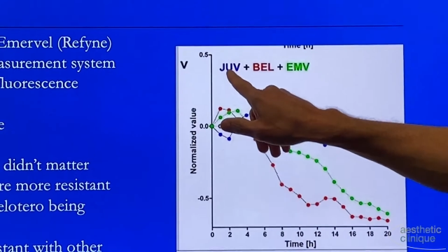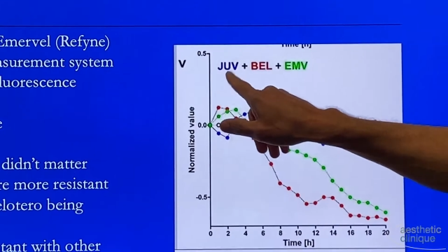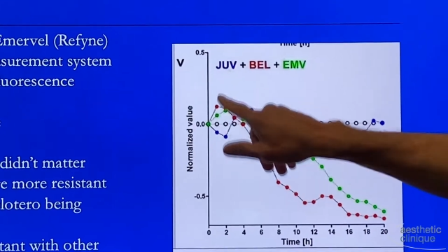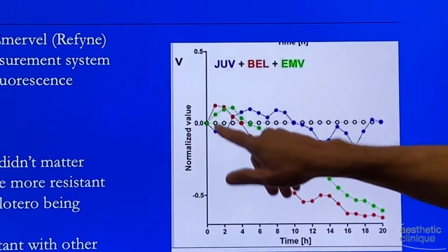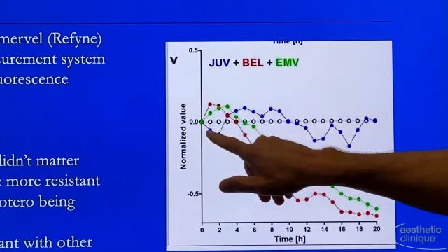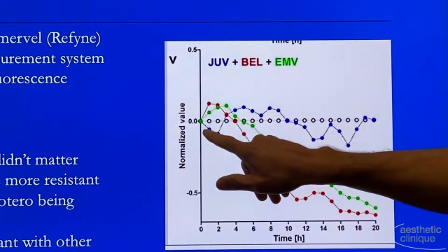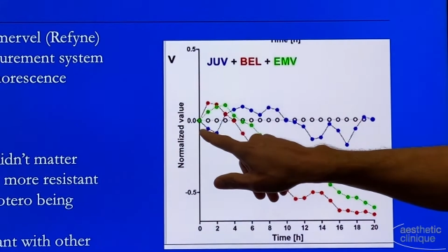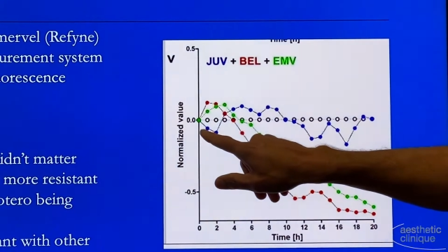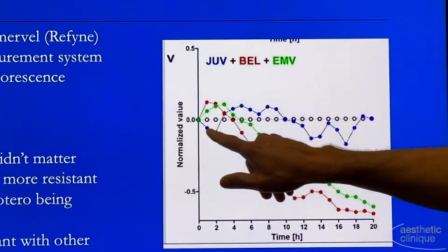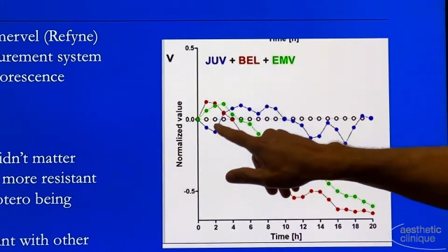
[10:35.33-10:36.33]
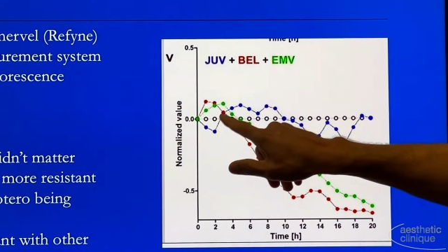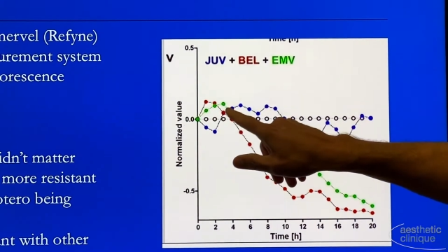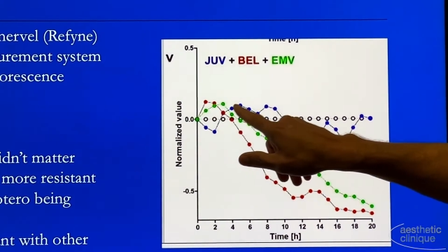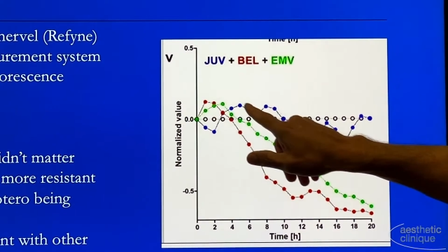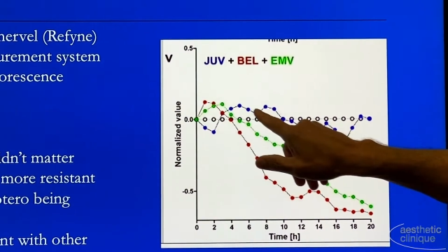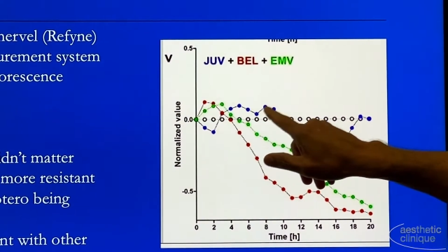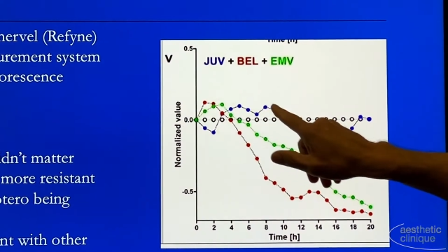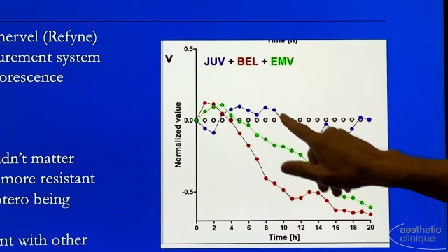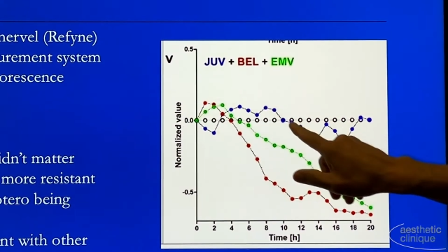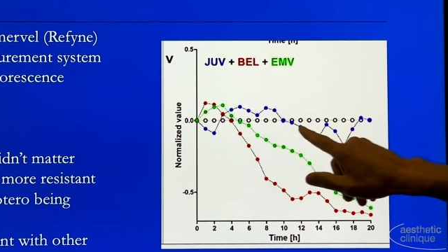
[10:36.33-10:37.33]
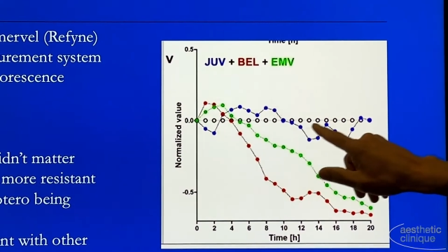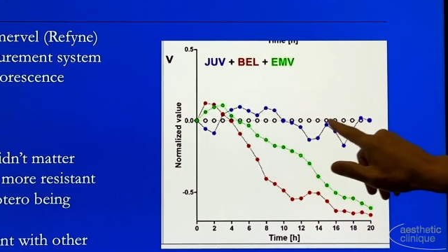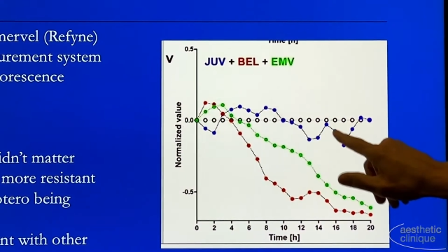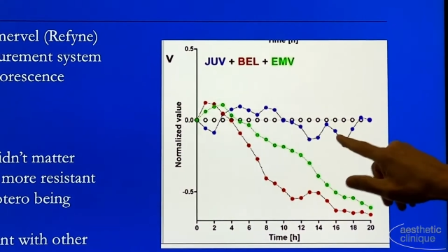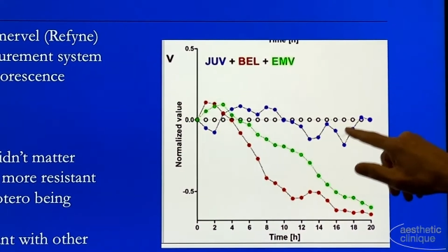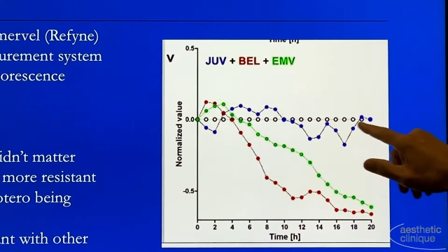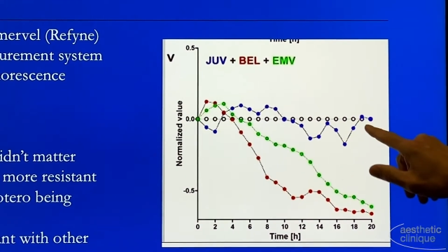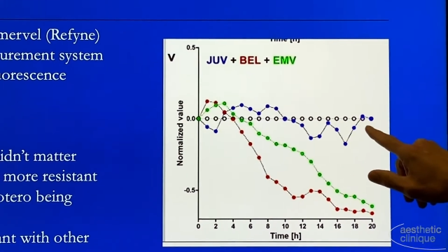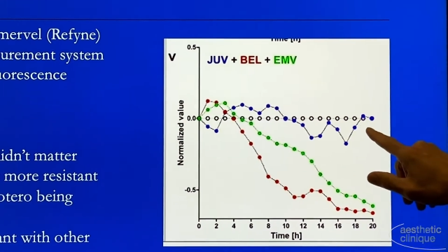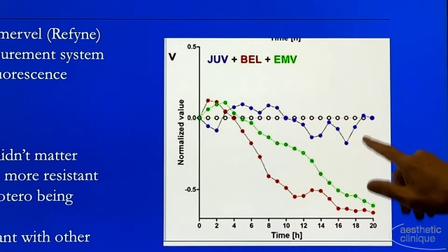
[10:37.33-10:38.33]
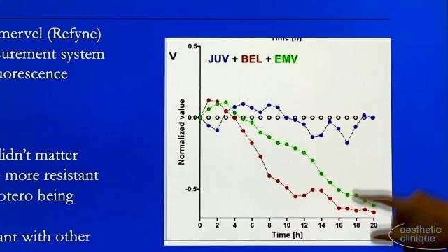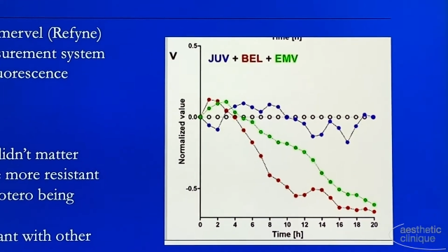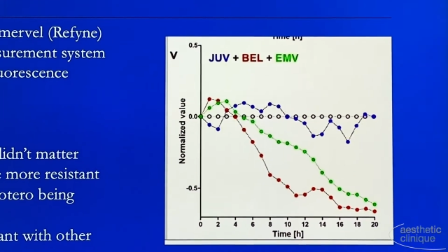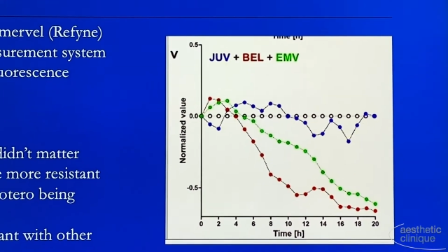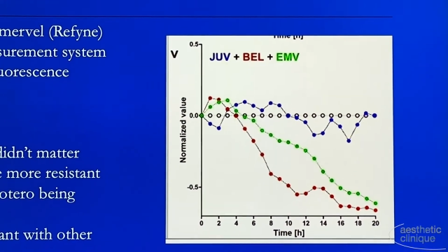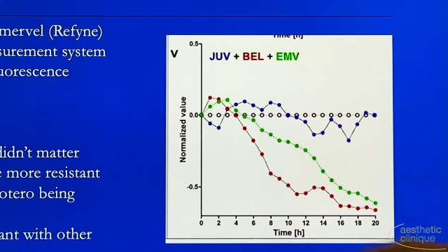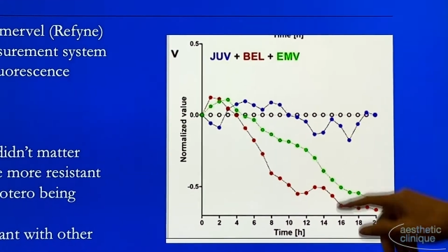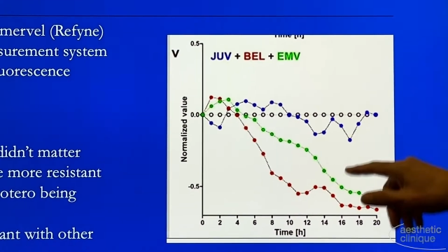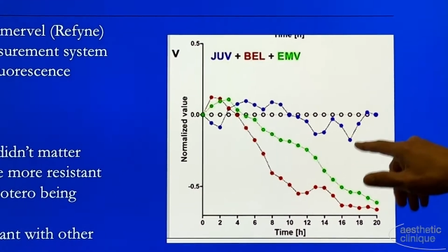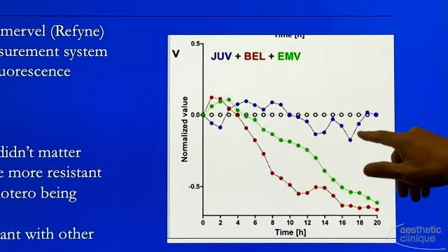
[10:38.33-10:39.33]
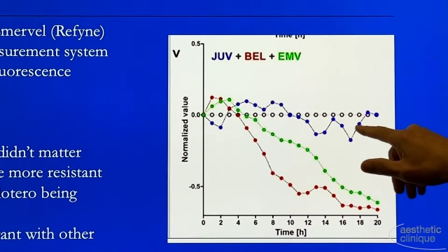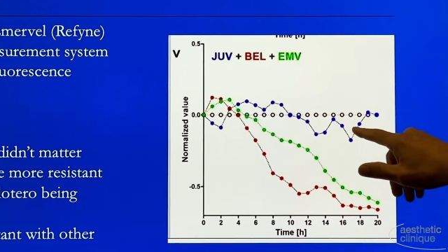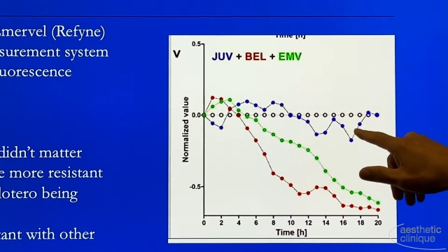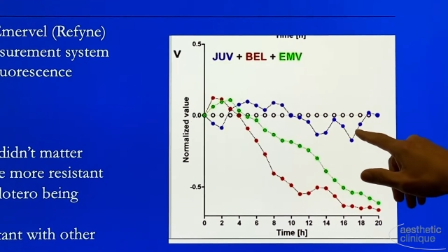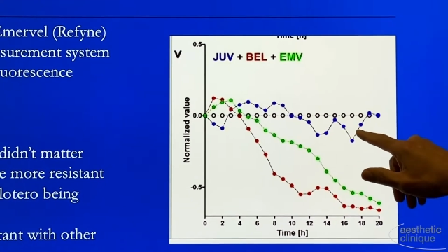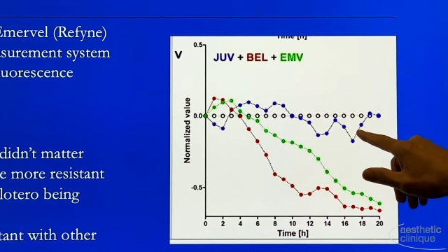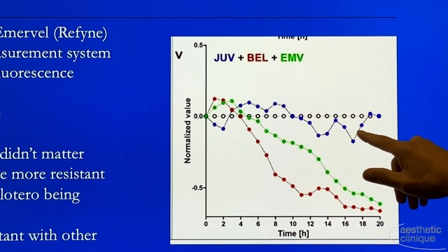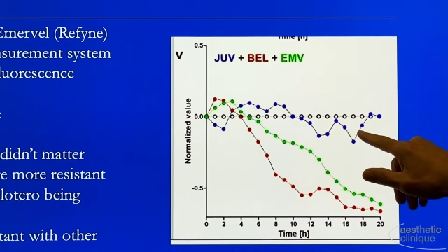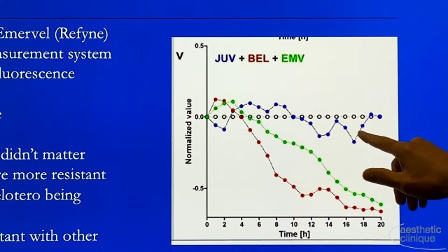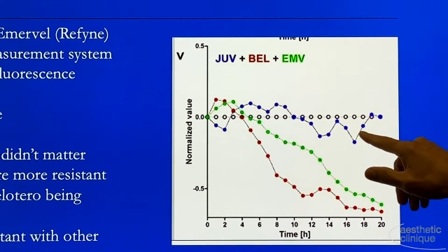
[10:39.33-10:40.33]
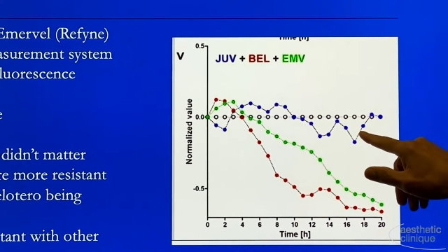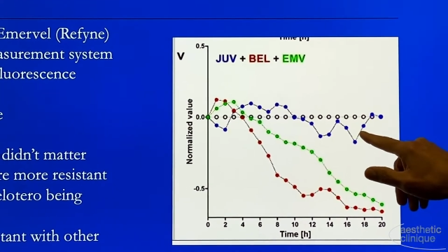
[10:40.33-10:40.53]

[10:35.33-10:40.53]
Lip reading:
Nobody's mouth can be seen.